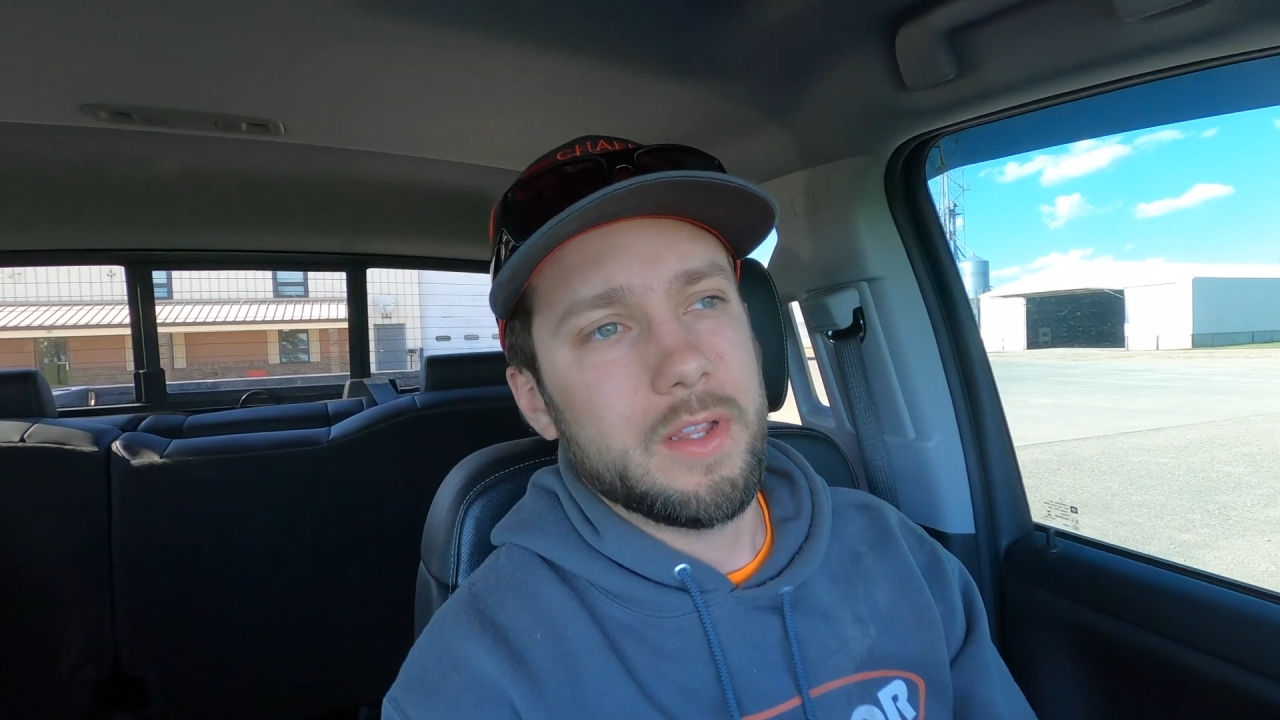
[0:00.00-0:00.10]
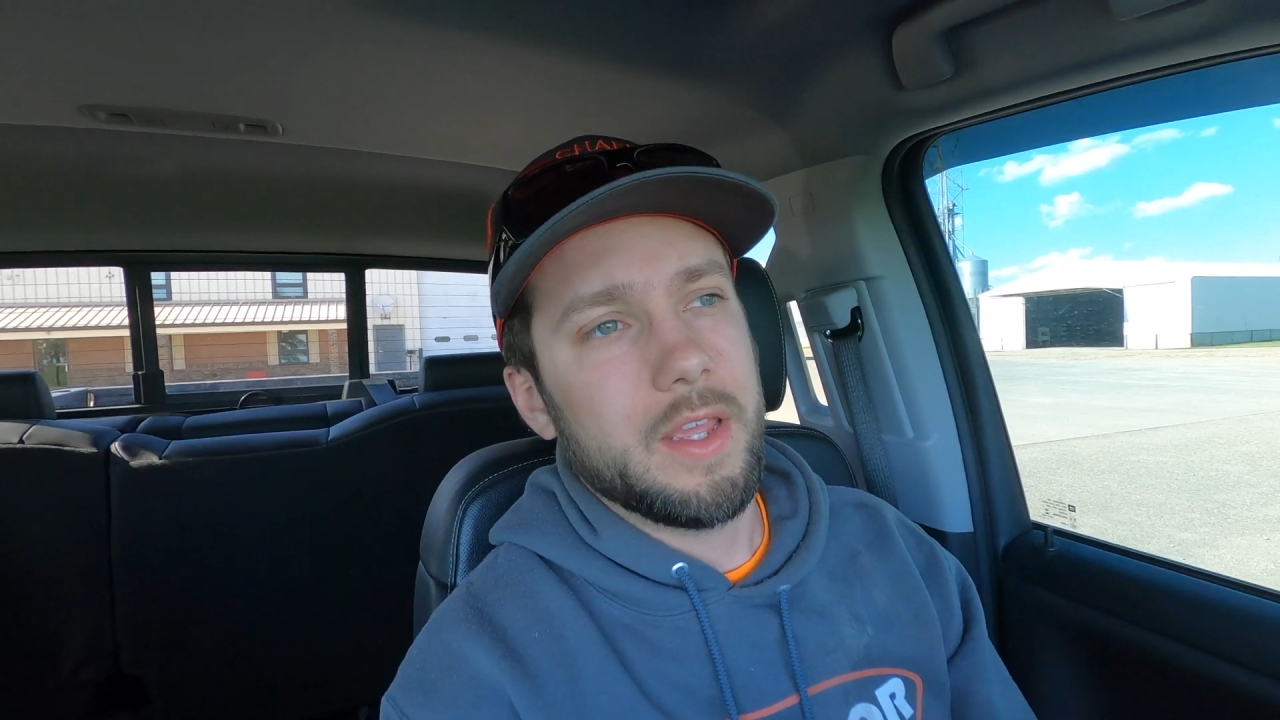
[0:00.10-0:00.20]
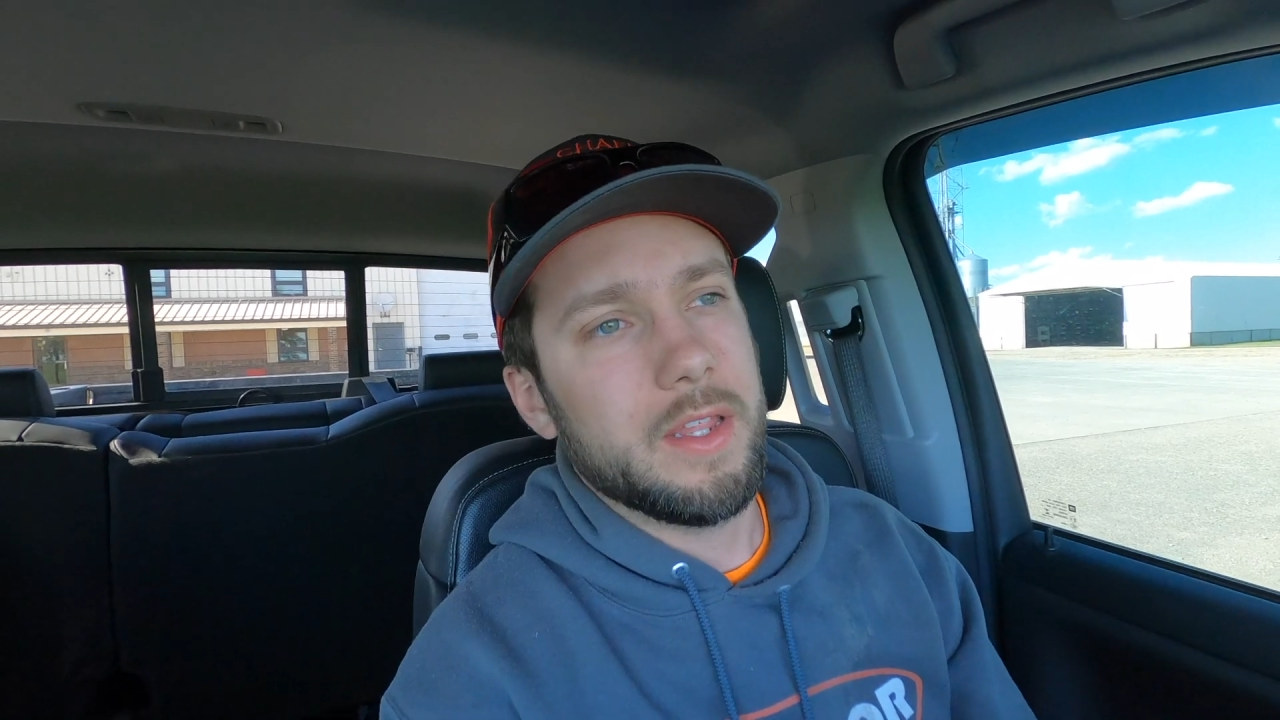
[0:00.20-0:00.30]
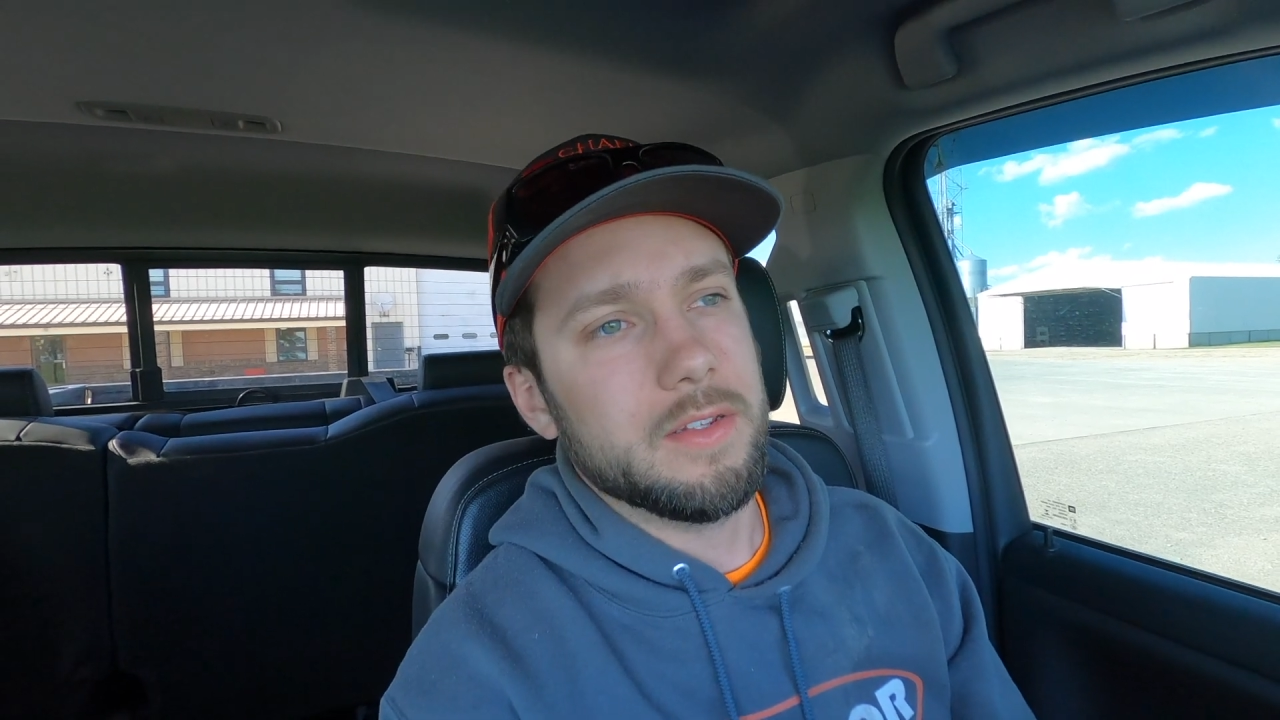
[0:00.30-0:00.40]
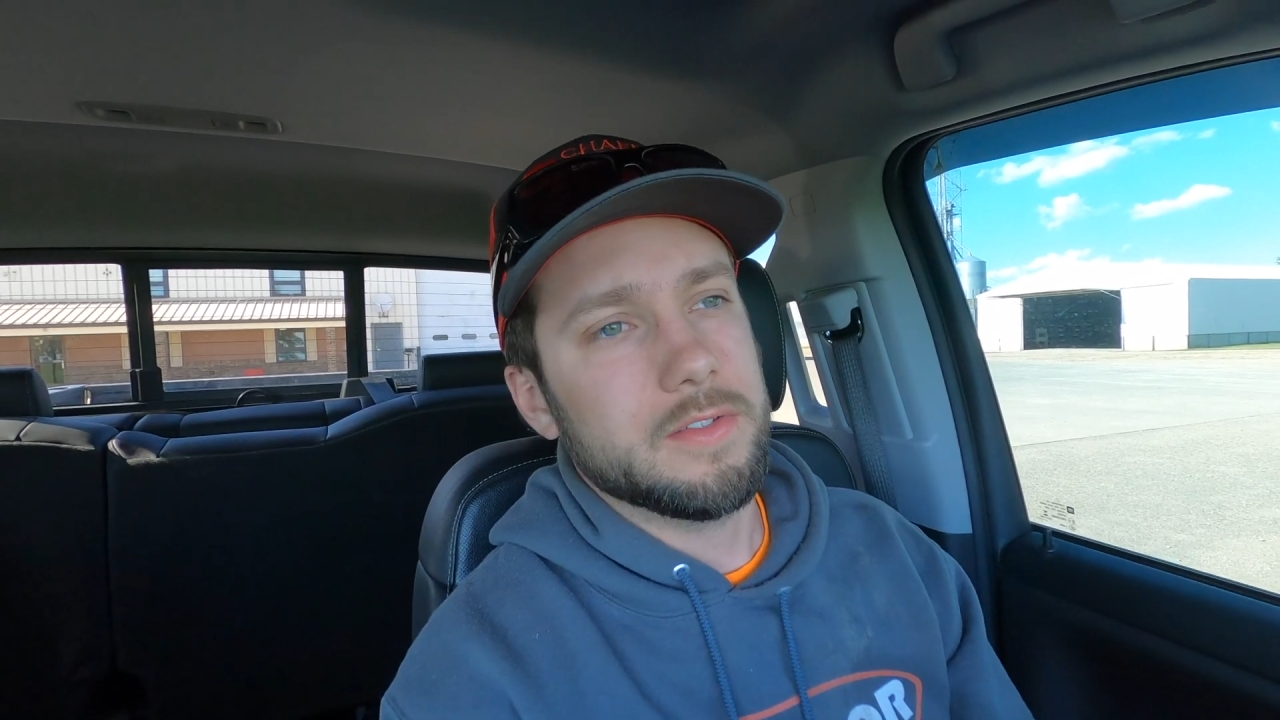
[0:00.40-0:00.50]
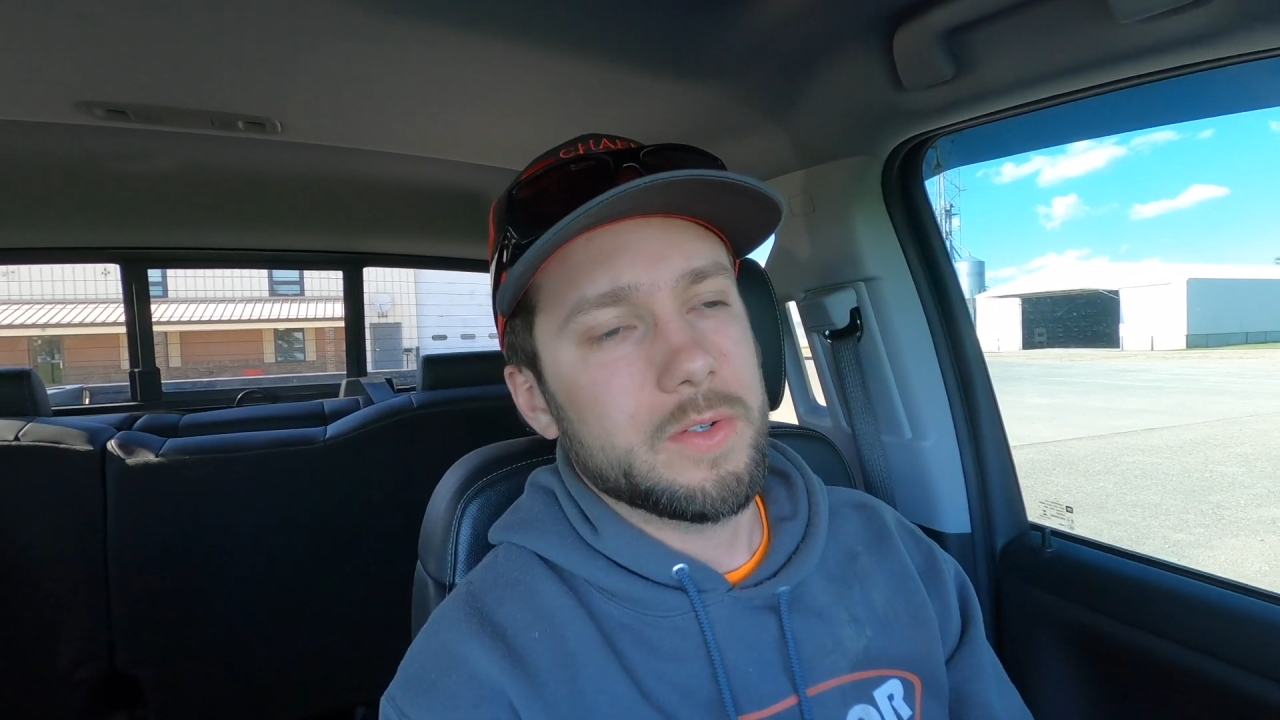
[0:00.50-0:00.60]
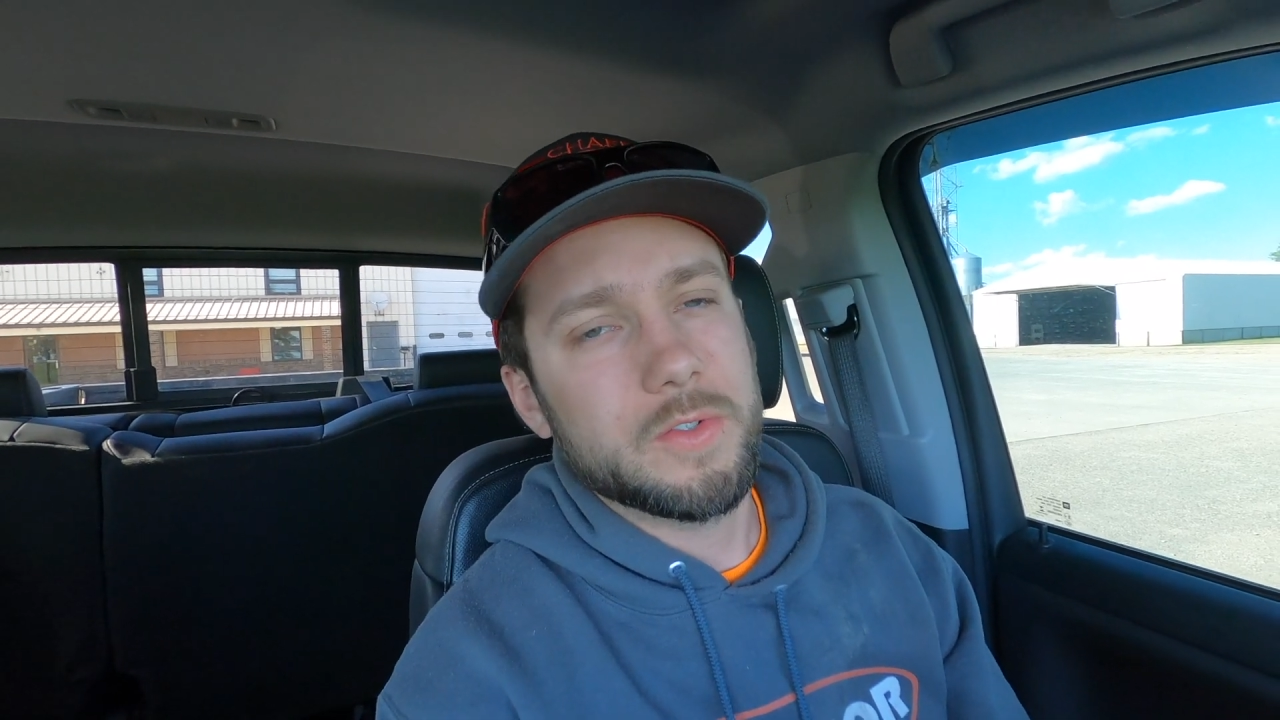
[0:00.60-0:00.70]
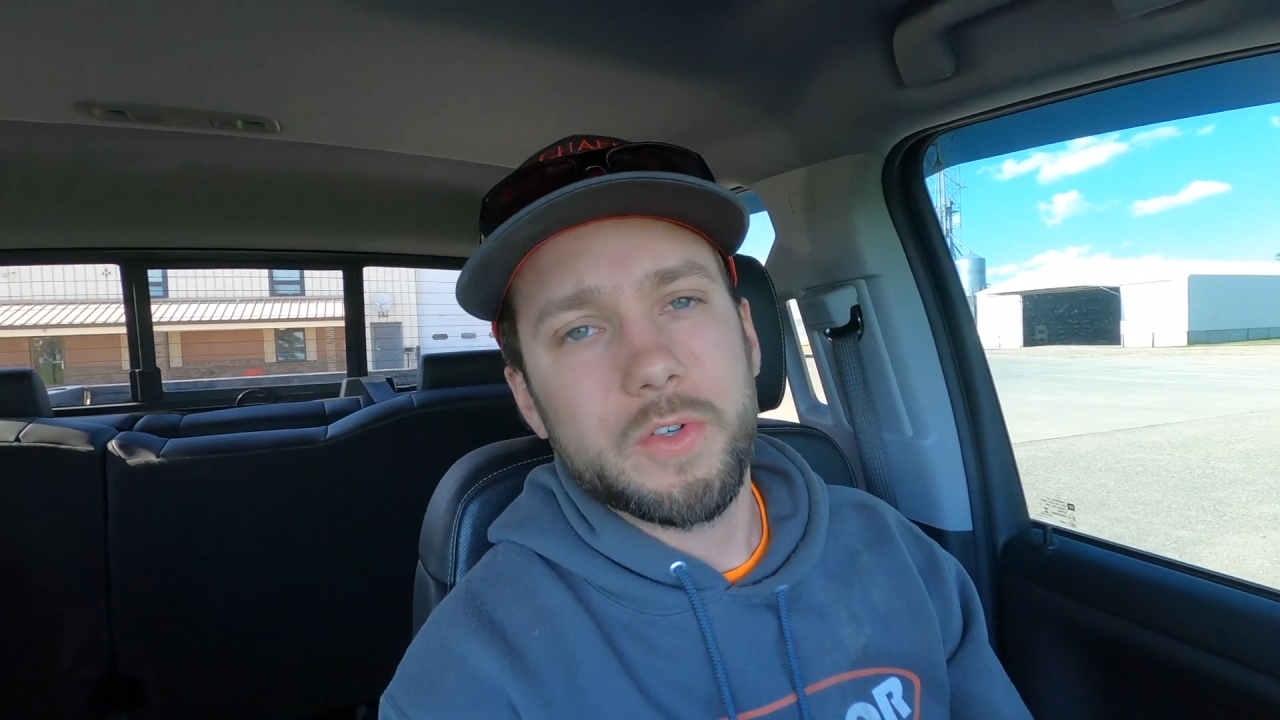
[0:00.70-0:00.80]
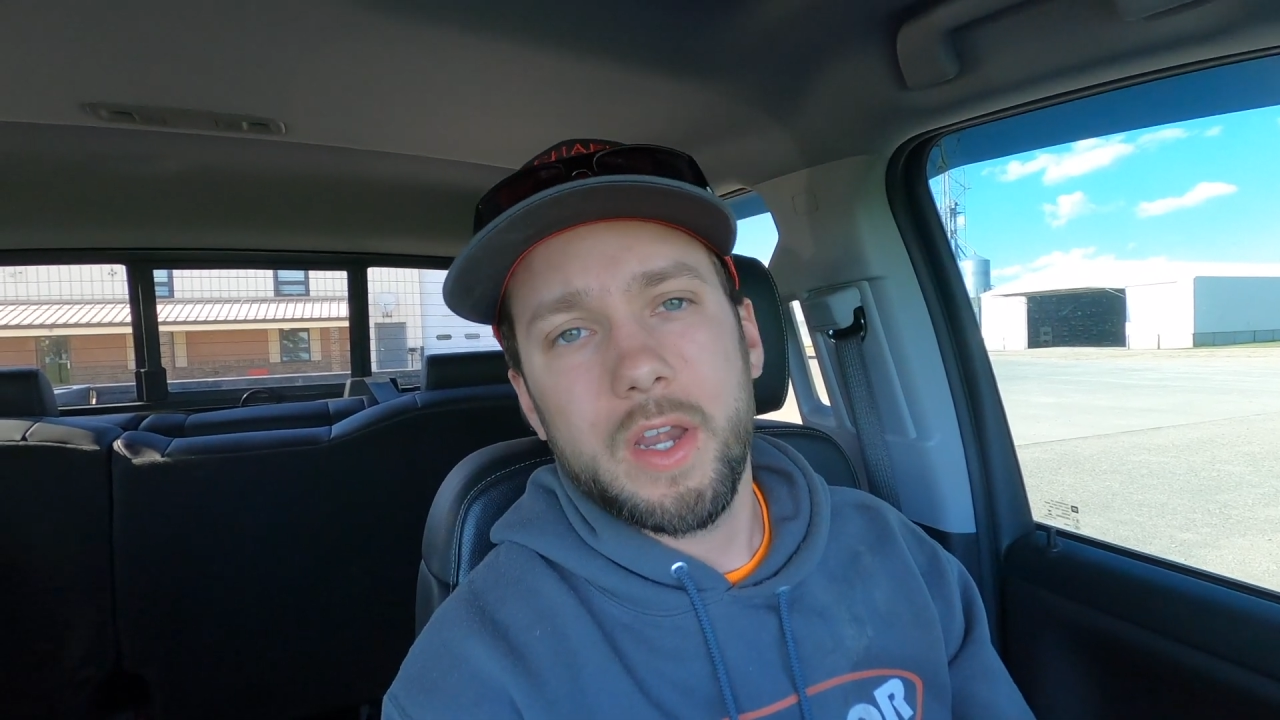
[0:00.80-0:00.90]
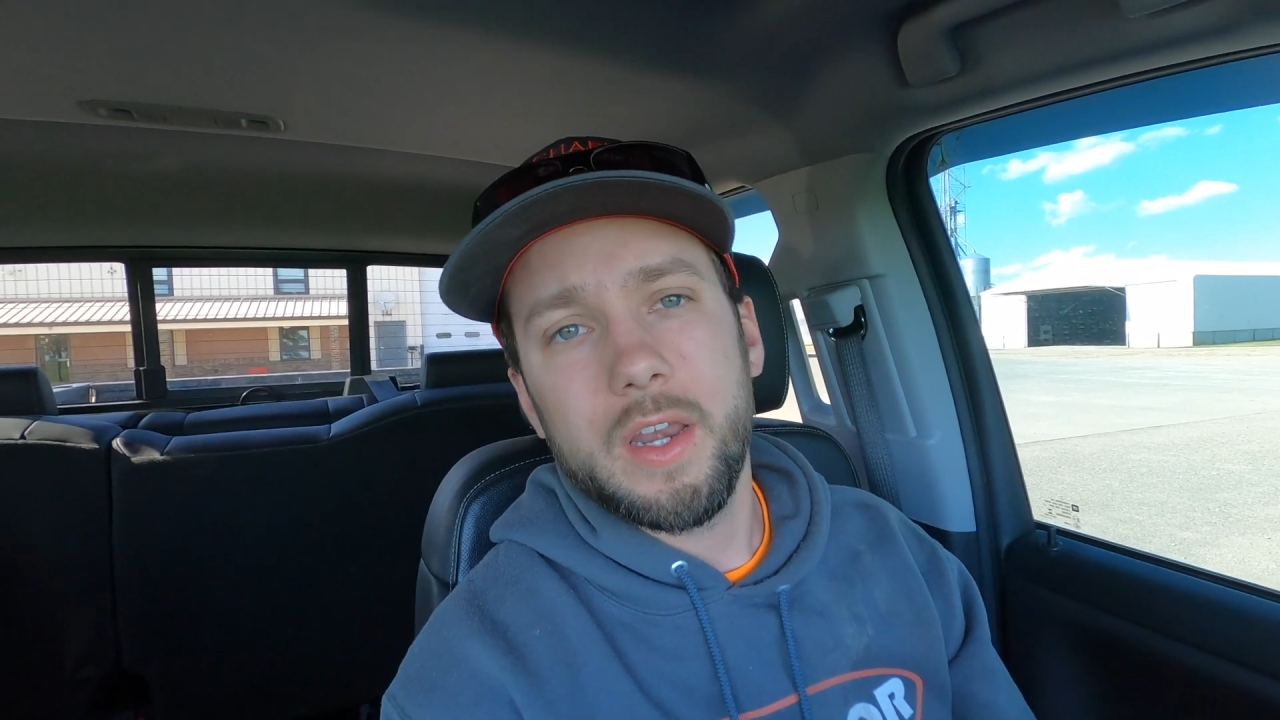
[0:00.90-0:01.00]
and so it
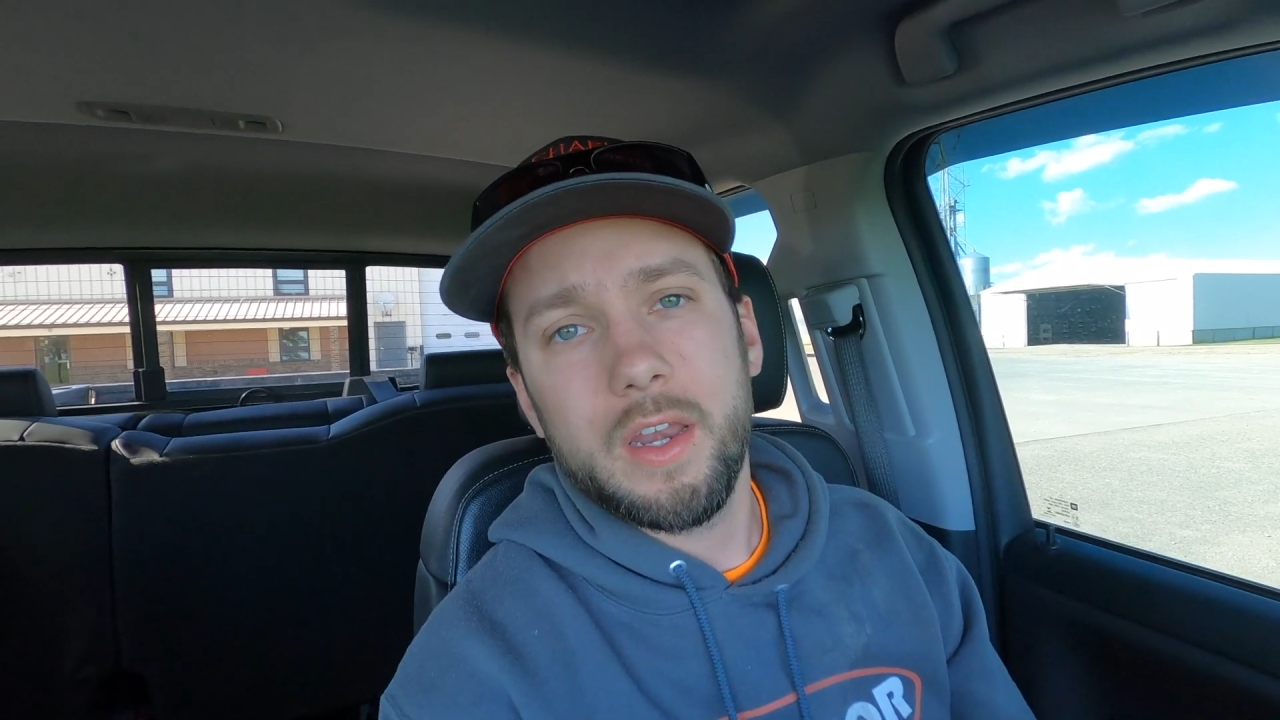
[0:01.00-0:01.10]
was draining